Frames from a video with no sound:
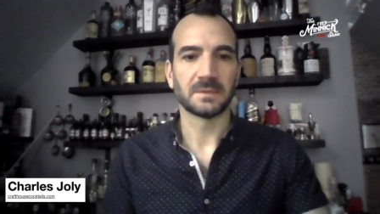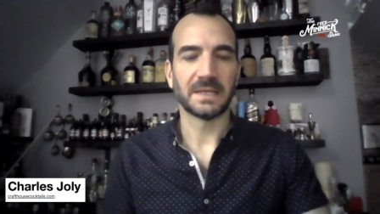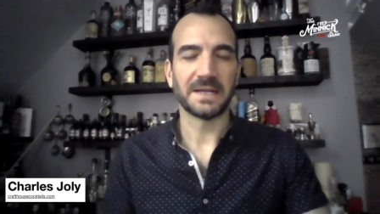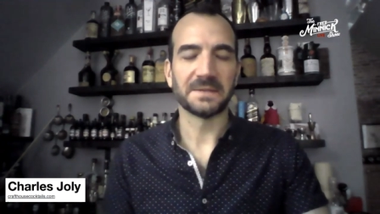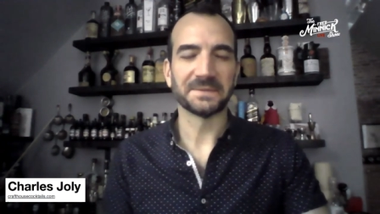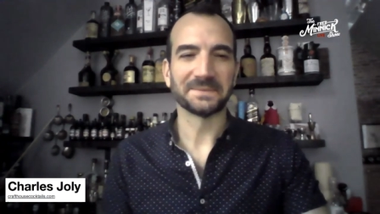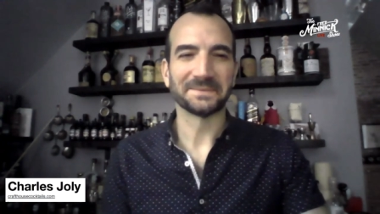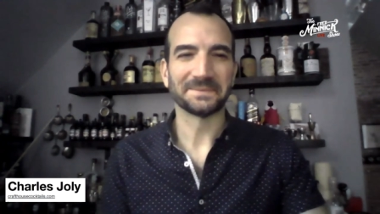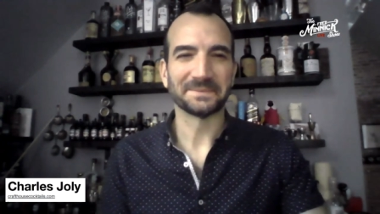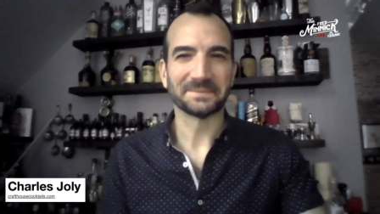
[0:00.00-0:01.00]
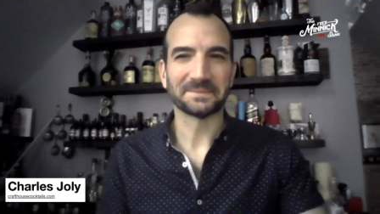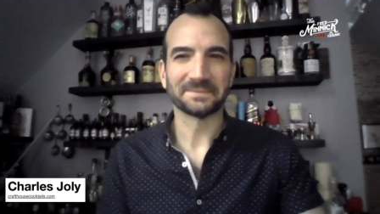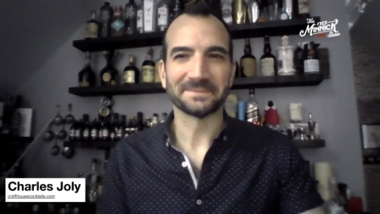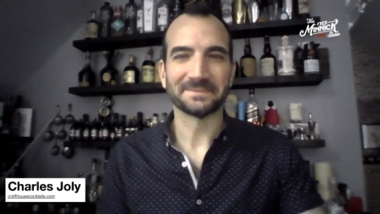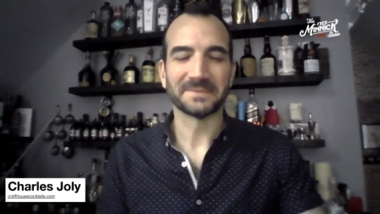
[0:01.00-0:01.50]
couldn't make it. But I
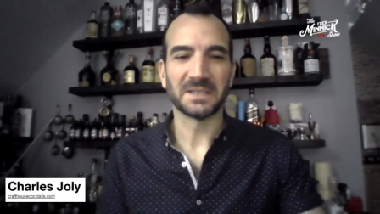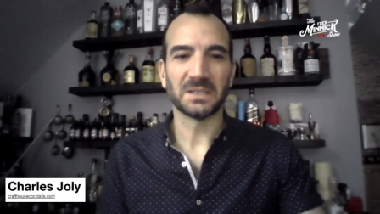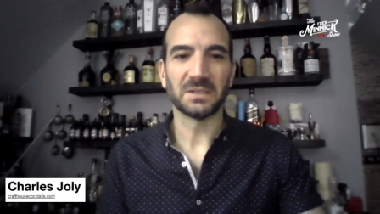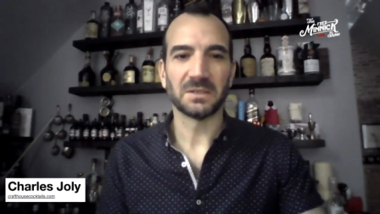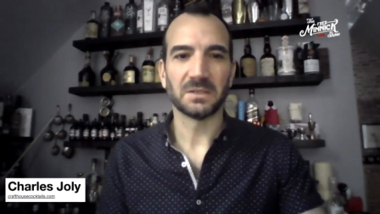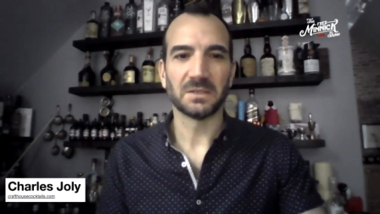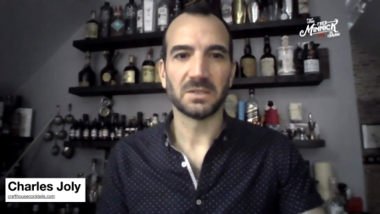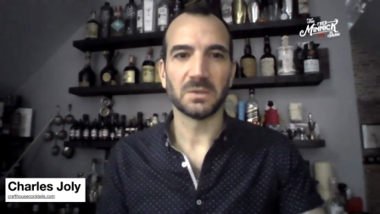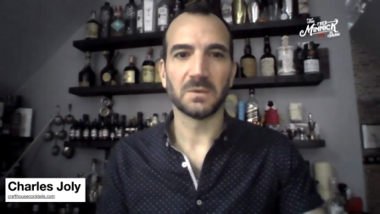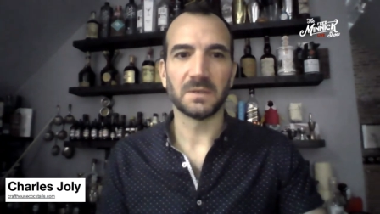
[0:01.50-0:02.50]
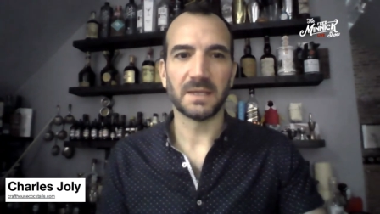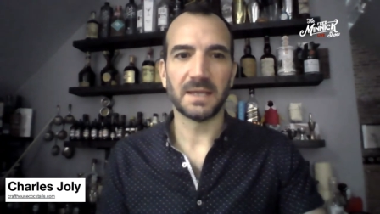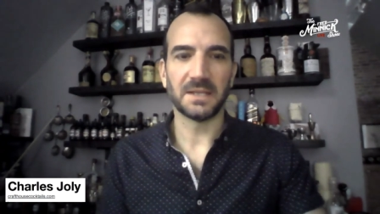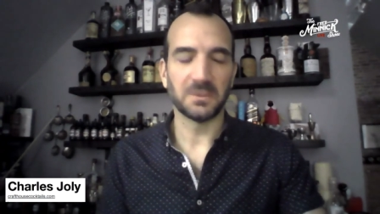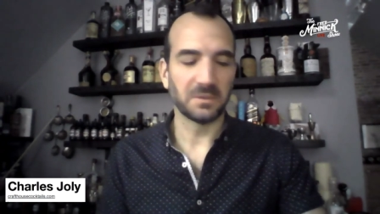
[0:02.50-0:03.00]
missed you guys. You
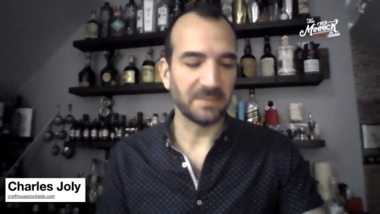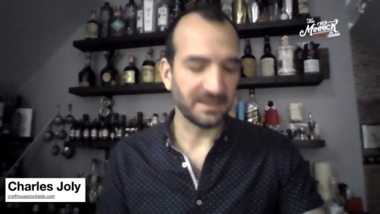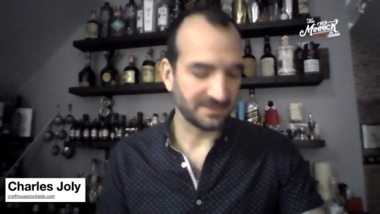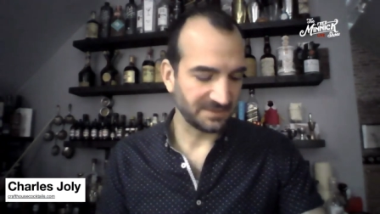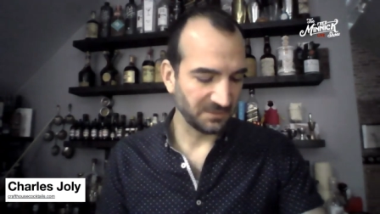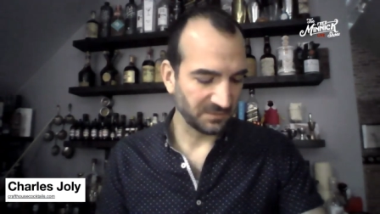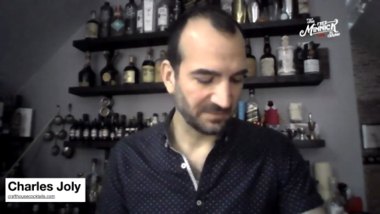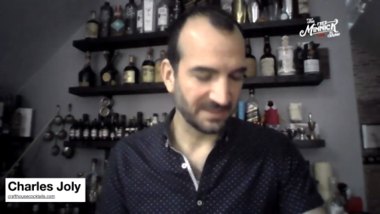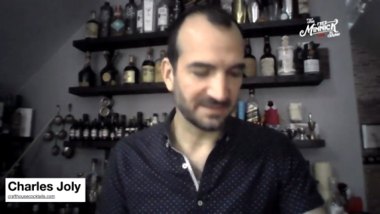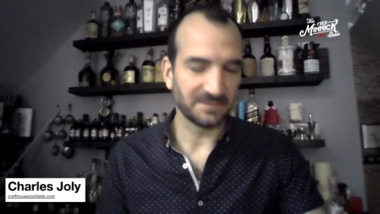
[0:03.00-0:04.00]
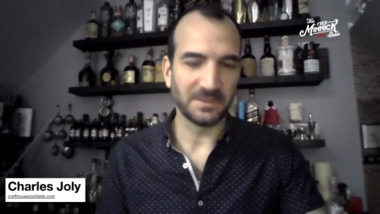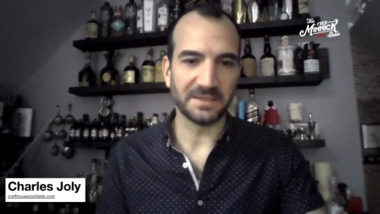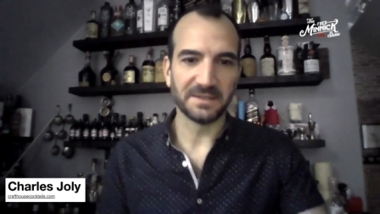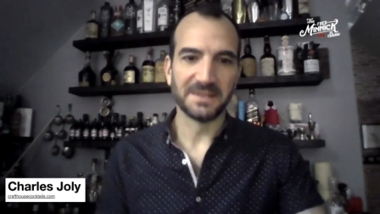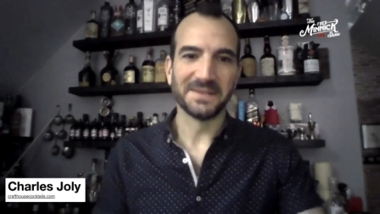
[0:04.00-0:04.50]
were missed. You were missed. We
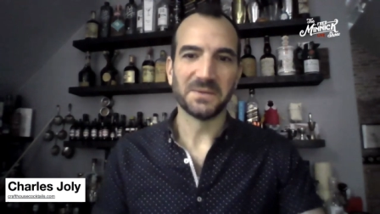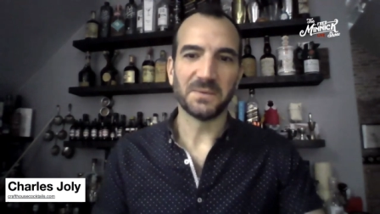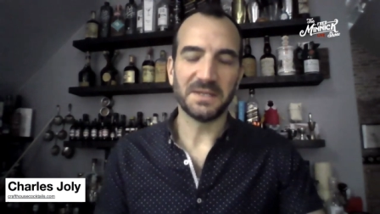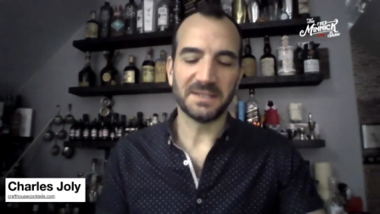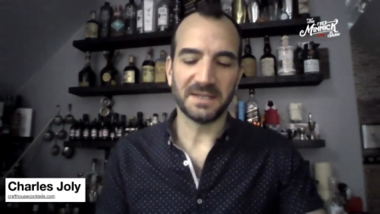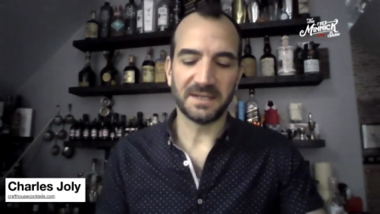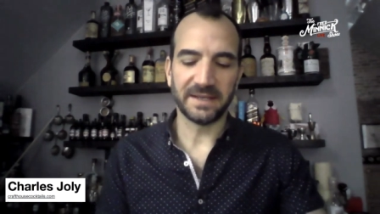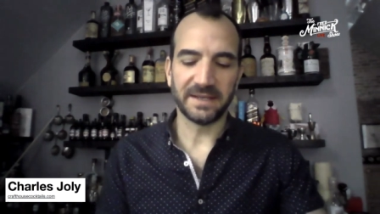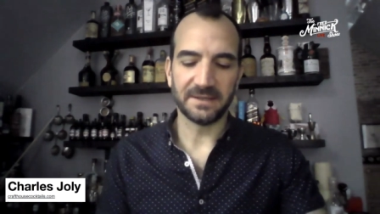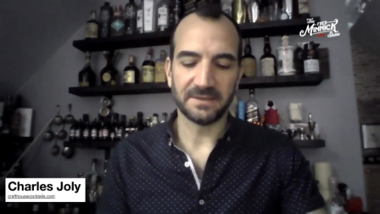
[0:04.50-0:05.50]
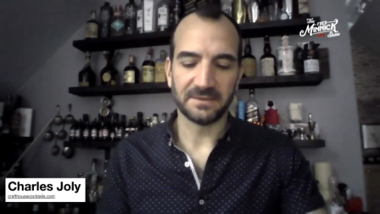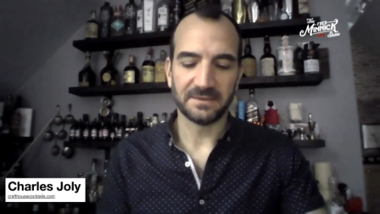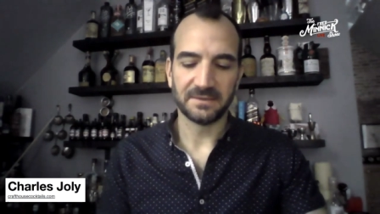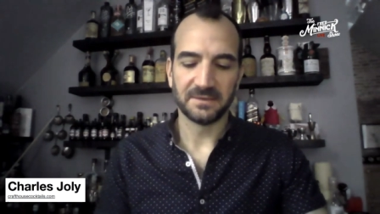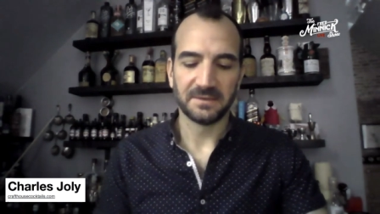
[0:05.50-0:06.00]
did well.
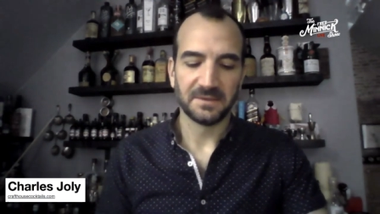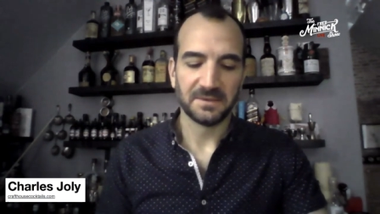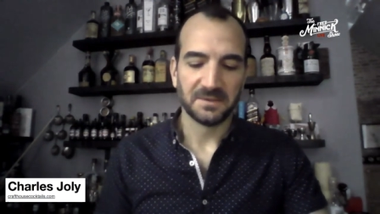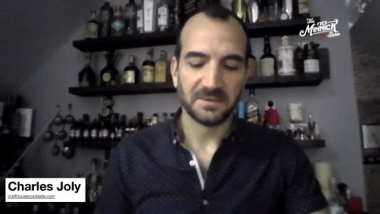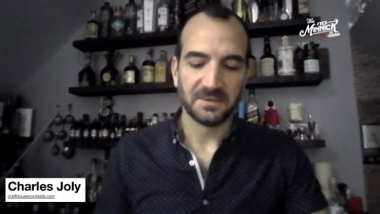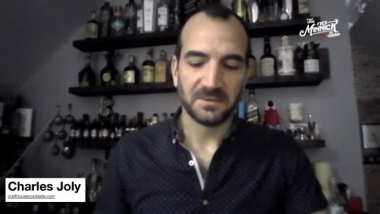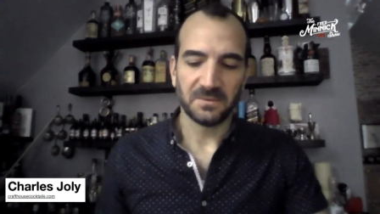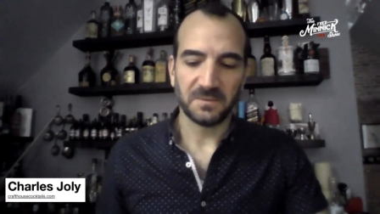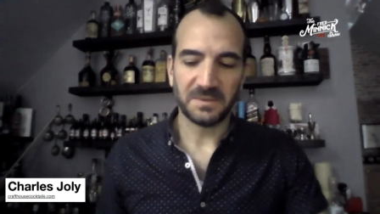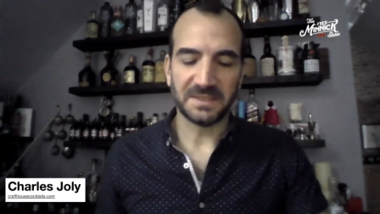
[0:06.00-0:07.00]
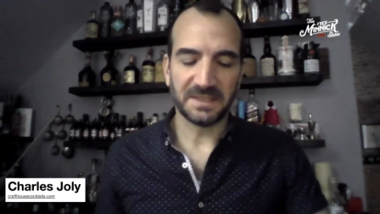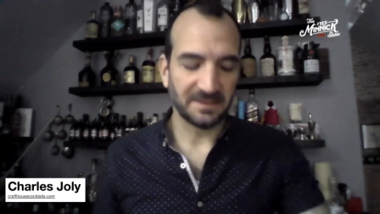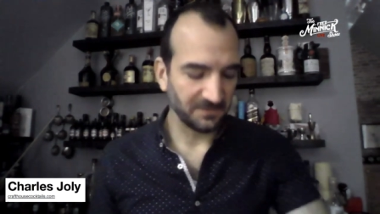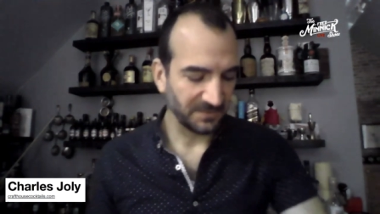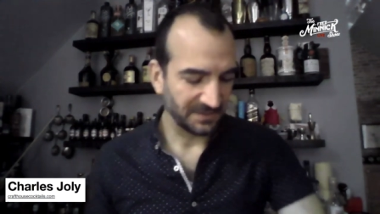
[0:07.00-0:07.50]

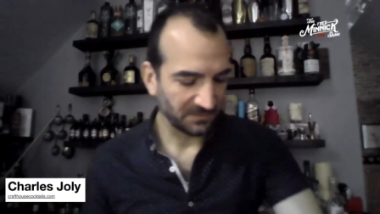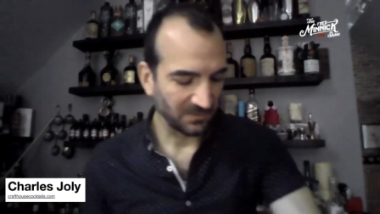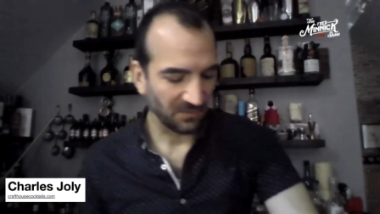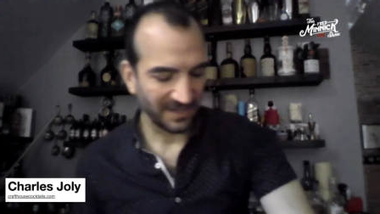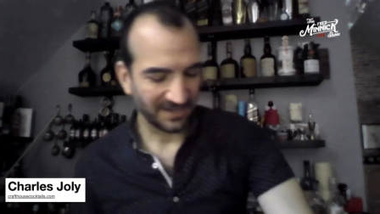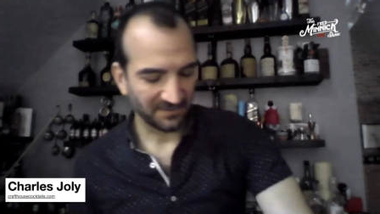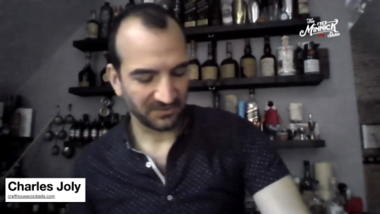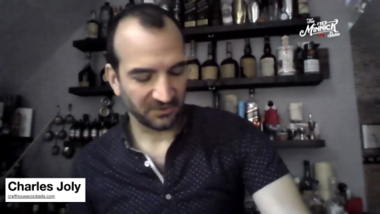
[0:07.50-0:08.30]
It was